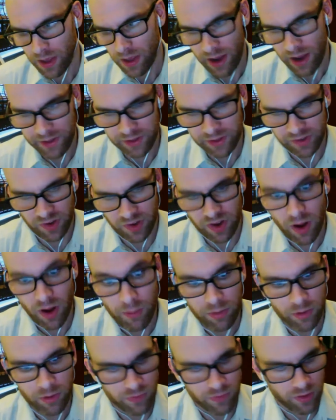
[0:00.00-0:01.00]
I think there's a
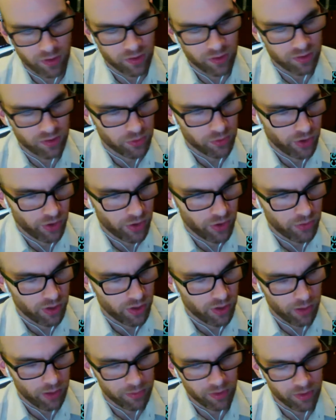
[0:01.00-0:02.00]
number of things that we're trying to
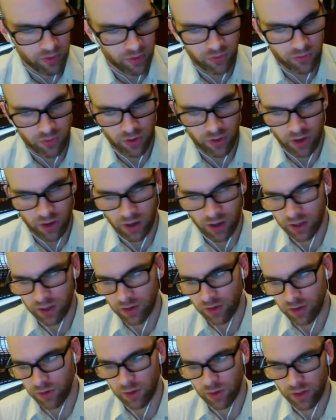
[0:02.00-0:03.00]
accomplish in
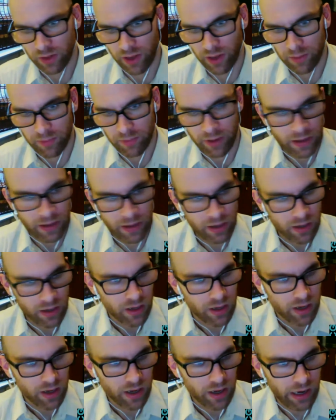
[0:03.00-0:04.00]
doing that, but
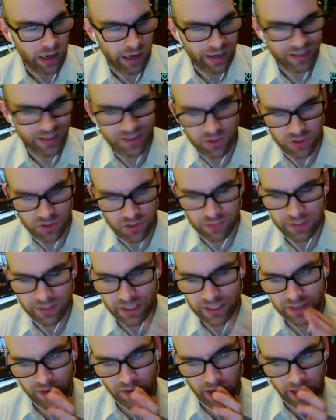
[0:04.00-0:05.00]
I guess those could be
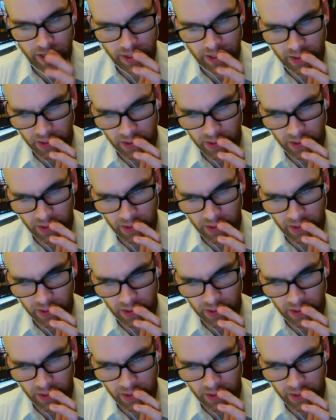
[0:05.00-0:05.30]
divided